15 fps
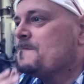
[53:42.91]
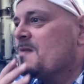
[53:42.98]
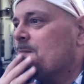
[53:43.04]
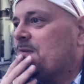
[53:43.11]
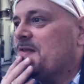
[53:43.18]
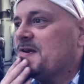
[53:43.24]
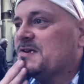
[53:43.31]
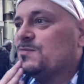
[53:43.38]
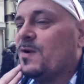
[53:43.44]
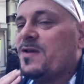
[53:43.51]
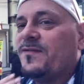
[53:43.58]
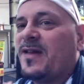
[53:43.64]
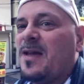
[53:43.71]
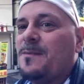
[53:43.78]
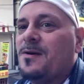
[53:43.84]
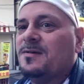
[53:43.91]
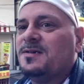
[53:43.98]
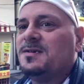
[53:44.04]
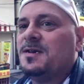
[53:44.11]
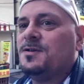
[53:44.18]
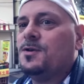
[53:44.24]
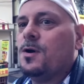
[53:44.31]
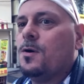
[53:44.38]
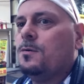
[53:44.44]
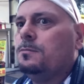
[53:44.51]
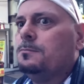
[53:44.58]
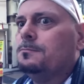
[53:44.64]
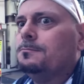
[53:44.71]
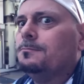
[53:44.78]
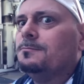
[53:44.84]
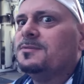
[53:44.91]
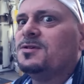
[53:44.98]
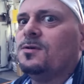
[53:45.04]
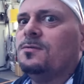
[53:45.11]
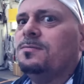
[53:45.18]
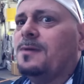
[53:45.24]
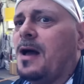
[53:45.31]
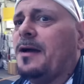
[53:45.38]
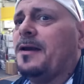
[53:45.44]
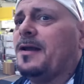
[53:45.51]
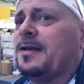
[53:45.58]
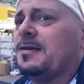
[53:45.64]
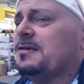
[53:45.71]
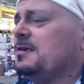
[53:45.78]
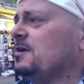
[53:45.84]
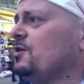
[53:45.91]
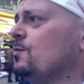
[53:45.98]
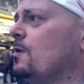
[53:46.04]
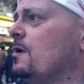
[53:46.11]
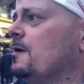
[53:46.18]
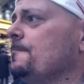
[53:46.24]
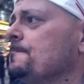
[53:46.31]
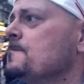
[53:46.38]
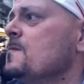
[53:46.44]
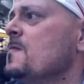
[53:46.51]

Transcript: but then his wife came out and said no. So I'm going to continue on.